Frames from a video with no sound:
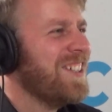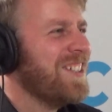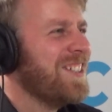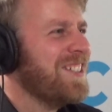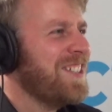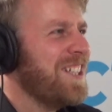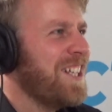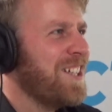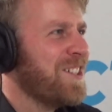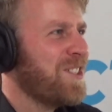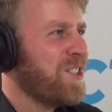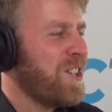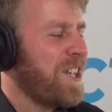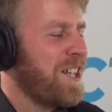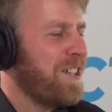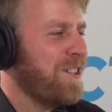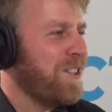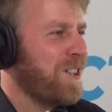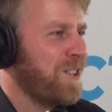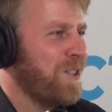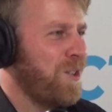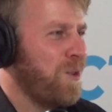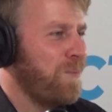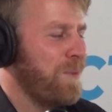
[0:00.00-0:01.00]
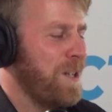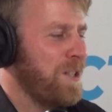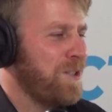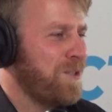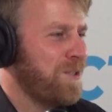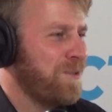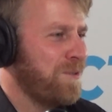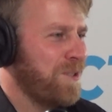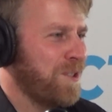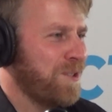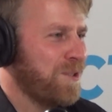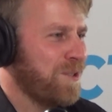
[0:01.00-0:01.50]
So I had an old Mazda
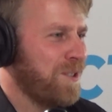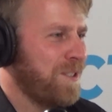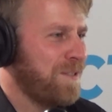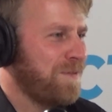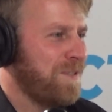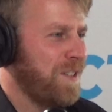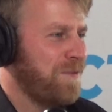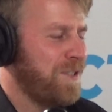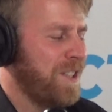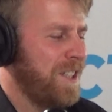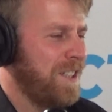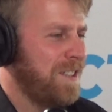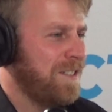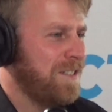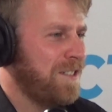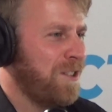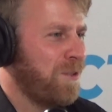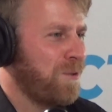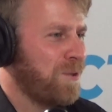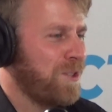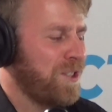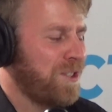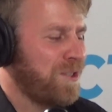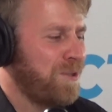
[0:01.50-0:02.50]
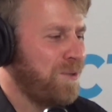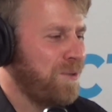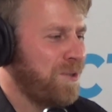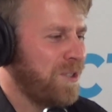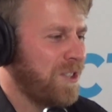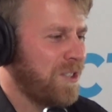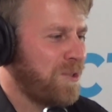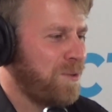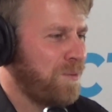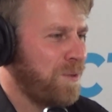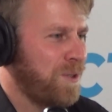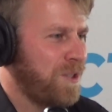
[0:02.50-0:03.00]
when I was 15, an old
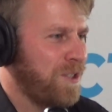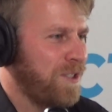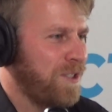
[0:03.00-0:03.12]
626, which